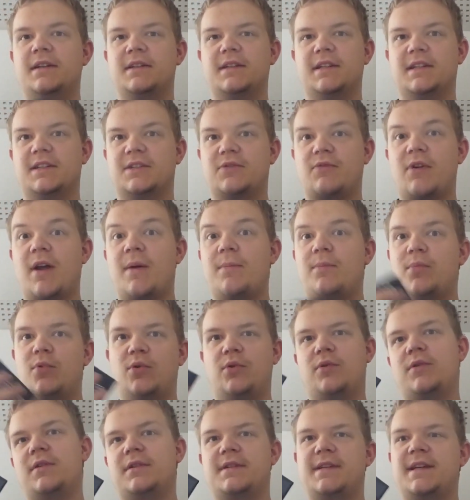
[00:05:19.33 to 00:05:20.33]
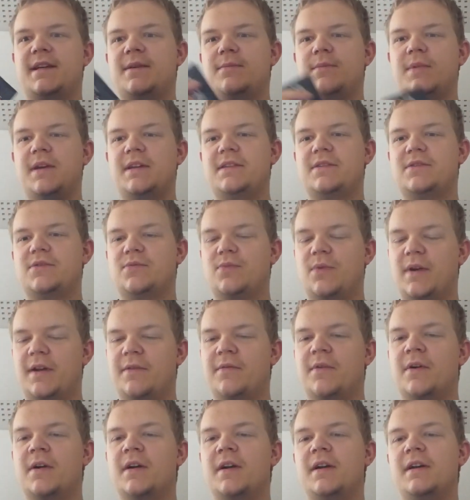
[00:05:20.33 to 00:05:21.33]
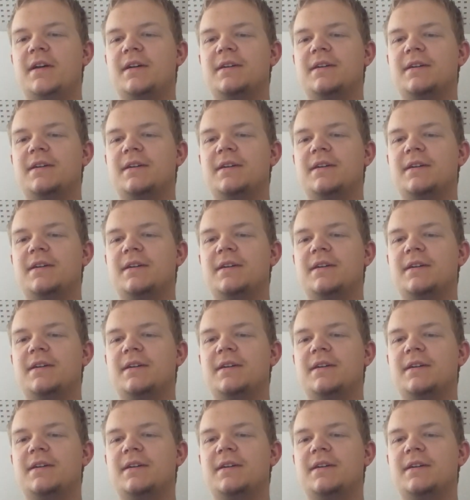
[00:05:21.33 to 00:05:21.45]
a scrapbook, you're taking pictures, whatever.